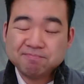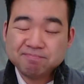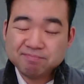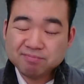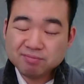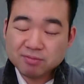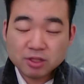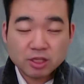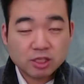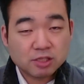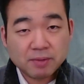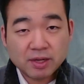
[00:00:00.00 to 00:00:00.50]

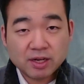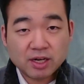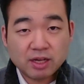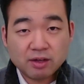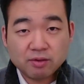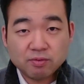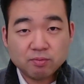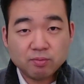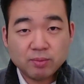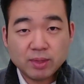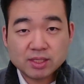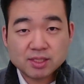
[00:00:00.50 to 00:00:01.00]
this might
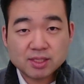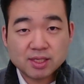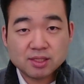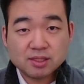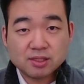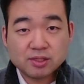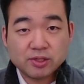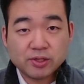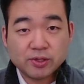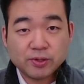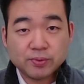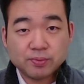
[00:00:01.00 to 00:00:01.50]
not make sense
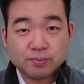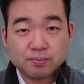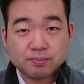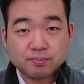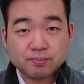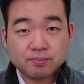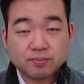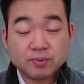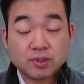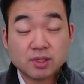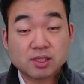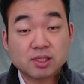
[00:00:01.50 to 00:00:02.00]
to you.
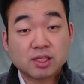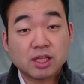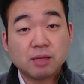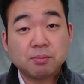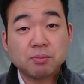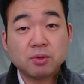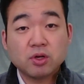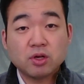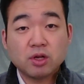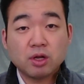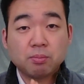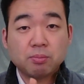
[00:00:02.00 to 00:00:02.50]
Disclaimer
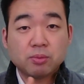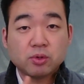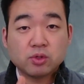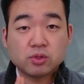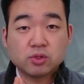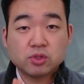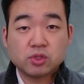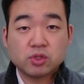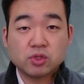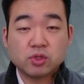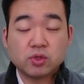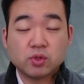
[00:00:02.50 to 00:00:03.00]
number
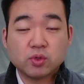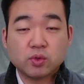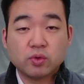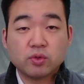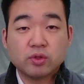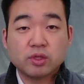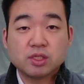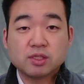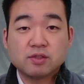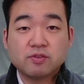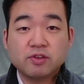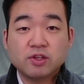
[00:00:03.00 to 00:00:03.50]
two,
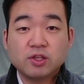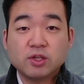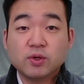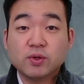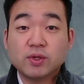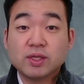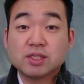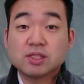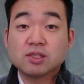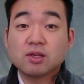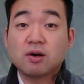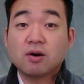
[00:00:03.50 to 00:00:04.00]
this video
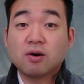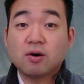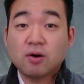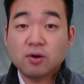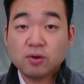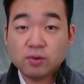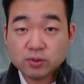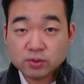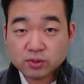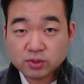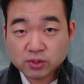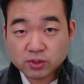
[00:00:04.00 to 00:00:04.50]
is
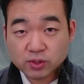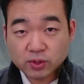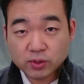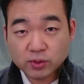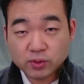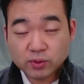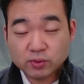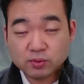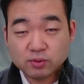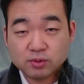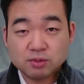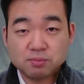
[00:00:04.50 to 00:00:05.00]

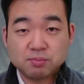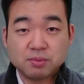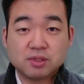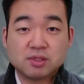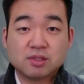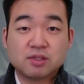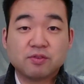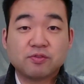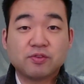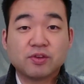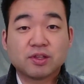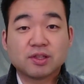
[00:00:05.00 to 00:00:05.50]
also
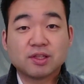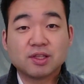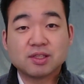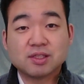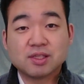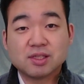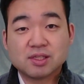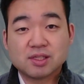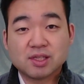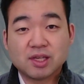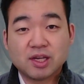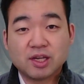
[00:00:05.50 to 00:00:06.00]
specifically
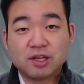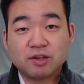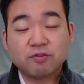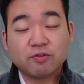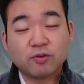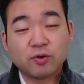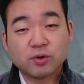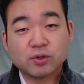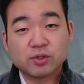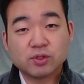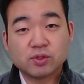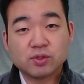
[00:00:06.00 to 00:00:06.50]
designed
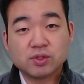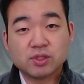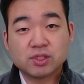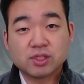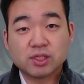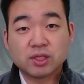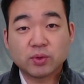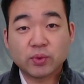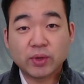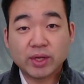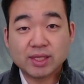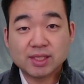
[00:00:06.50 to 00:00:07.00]
for students in
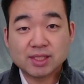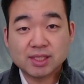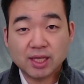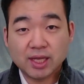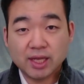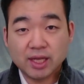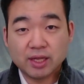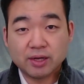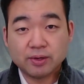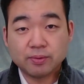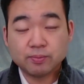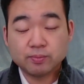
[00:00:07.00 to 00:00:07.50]
grade
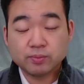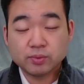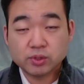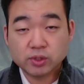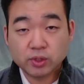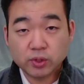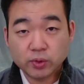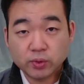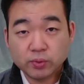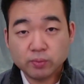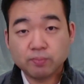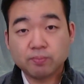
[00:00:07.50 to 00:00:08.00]
10.
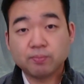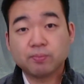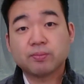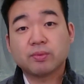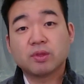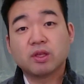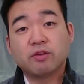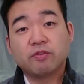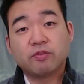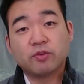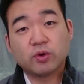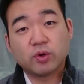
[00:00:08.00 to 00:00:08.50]
So
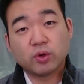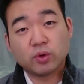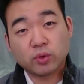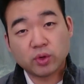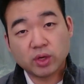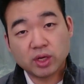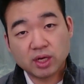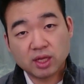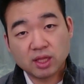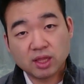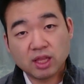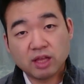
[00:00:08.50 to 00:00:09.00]
if you're in
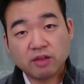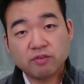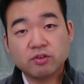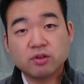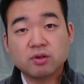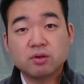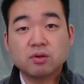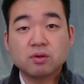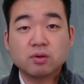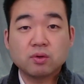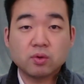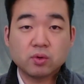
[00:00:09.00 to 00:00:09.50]
grade
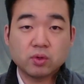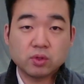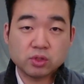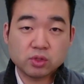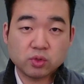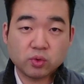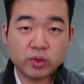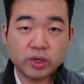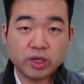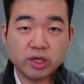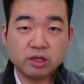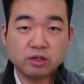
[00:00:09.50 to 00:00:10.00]
11 or
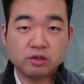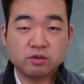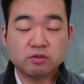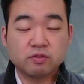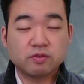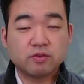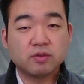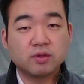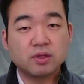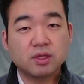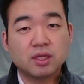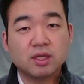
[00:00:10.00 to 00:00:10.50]
12,
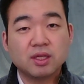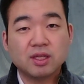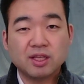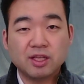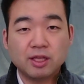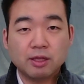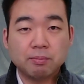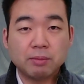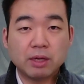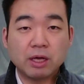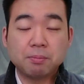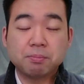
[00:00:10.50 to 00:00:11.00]
it
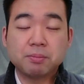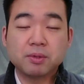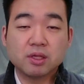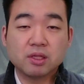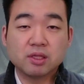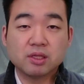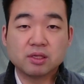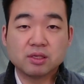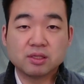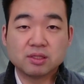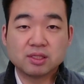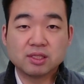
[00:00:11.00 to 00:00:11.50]
might be a
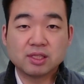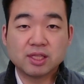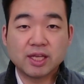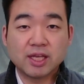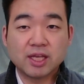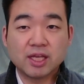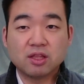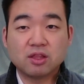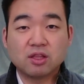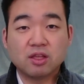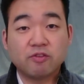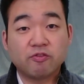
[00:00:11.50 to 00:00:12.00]
little
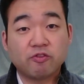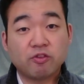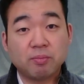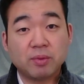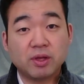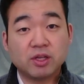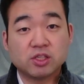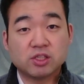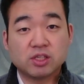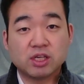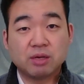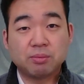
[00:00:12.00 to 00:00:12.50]
delayed. The
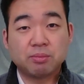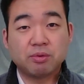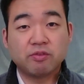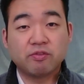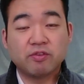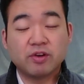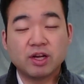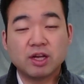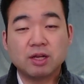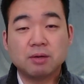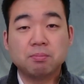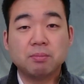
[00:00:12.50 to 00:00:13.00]
information I
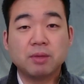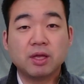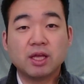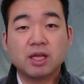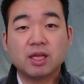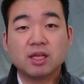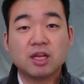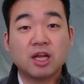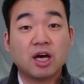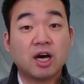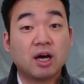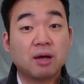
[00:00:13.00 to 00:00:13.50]
provide may
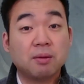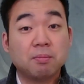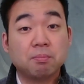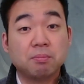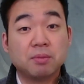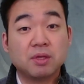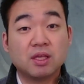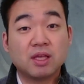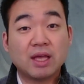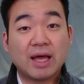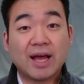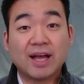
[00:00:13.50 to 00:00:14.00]
not
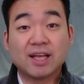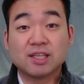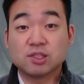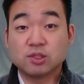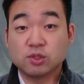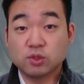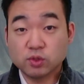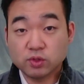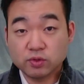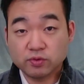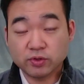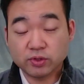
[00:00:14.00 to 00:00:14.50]
be as
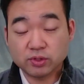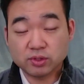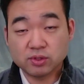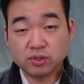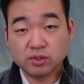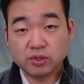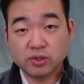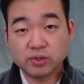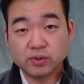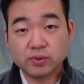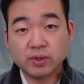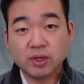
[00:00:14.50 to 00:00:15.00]
useful to
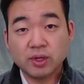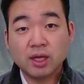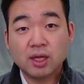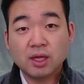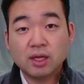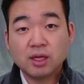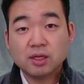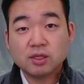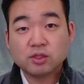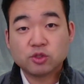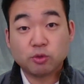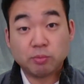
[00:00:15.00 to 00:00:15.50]
you,
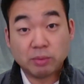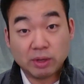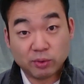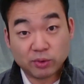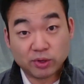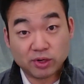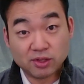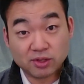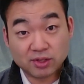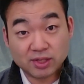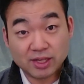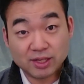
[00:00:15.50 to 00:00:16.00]
so you might want to
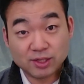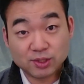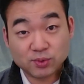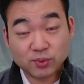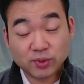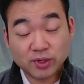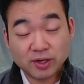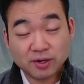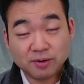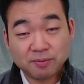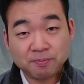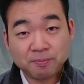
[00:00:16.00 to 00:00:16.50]
look elsewhere.